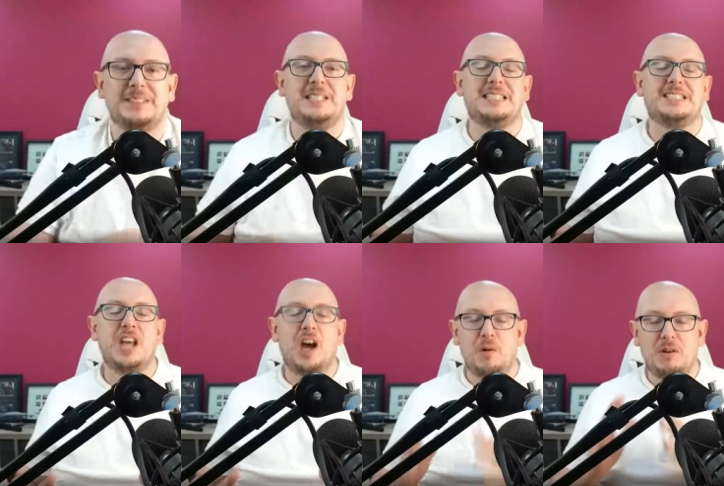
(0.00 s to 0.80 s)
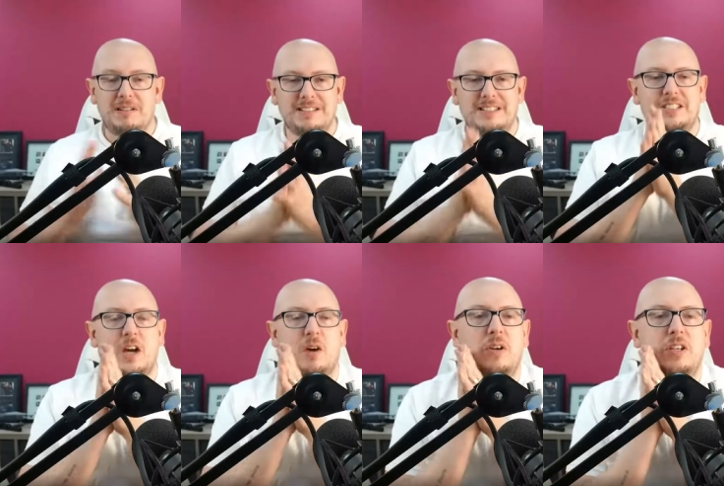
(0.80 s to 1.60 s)
So,
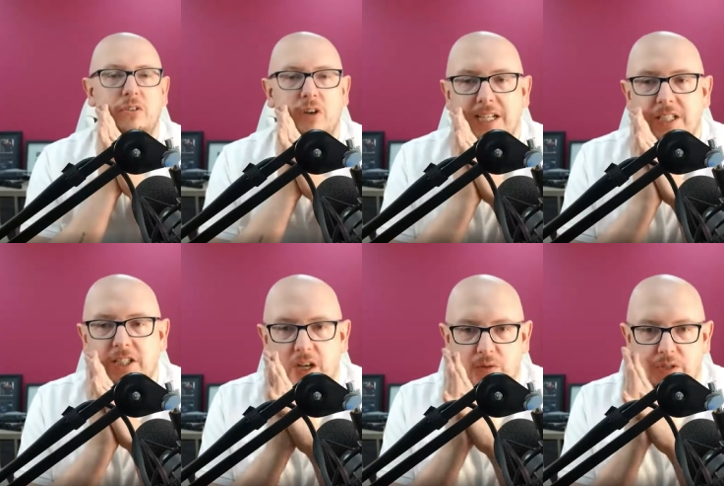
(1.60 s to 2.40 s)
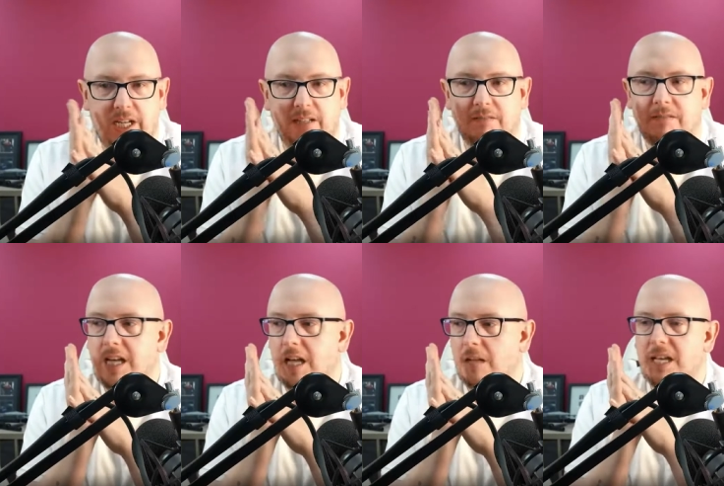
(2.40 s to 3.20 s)
so you got into coaching.
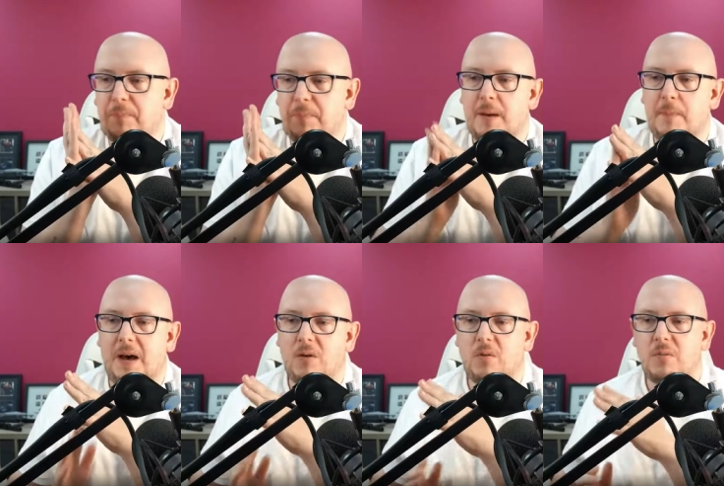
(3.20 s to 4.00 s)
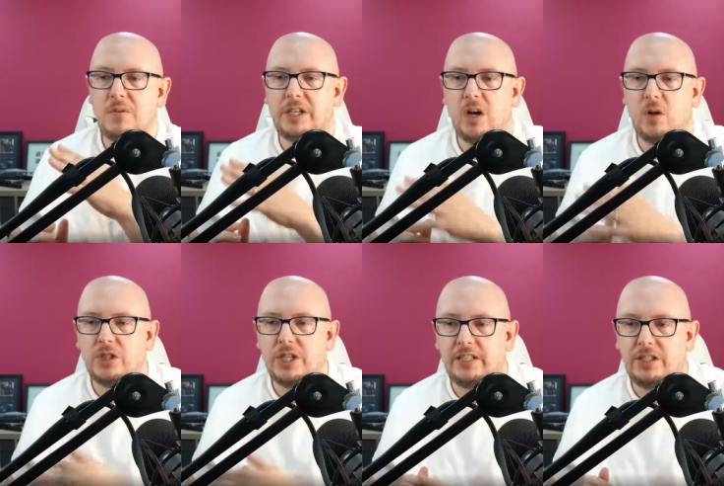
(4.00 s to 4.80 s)
Tell me a bit about the
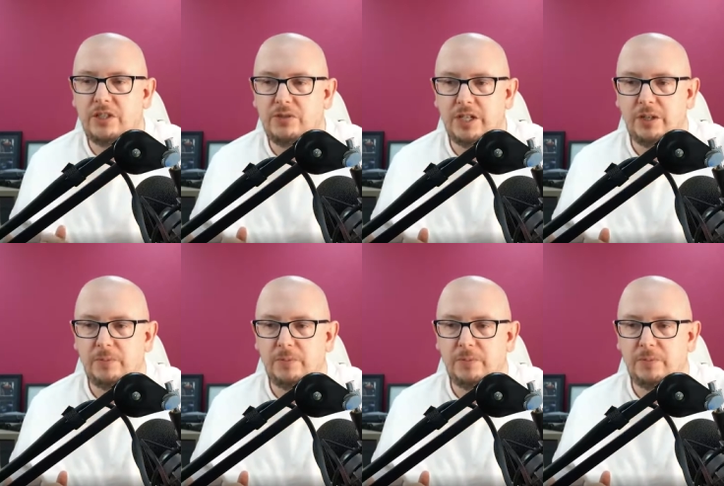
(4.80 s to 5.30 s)
coaching that you do.